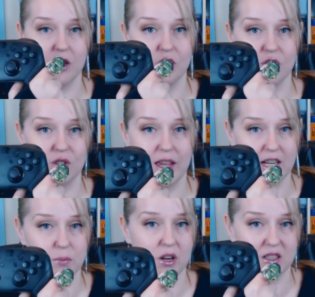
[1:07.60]
so used to the
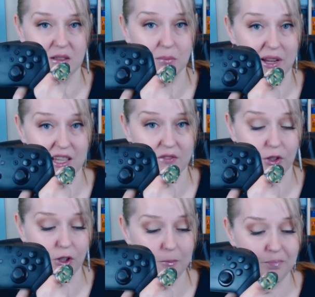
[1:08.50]
Xbox and
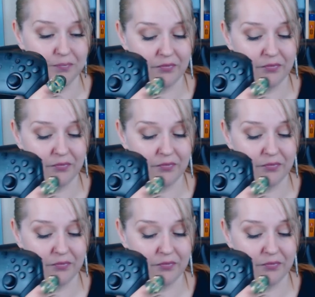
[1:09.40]
PS4.